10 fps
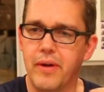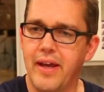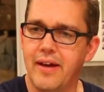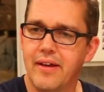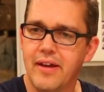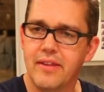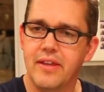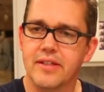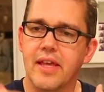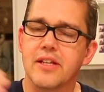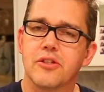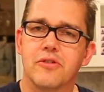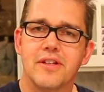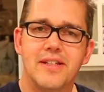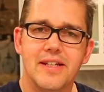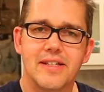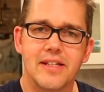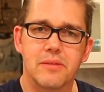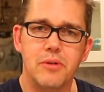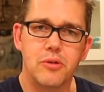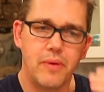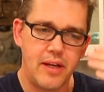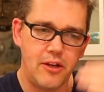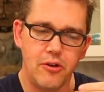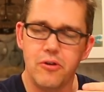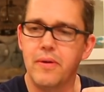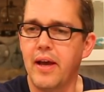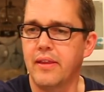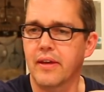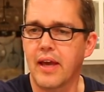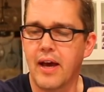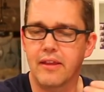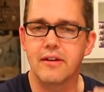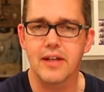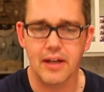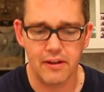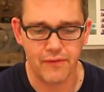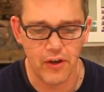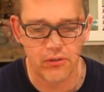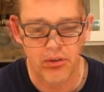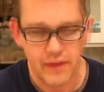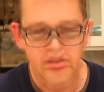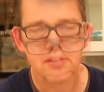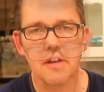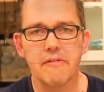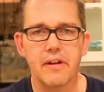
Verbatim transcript: where there's that sort of distance between you and the car that you're taking a photo of. So I'd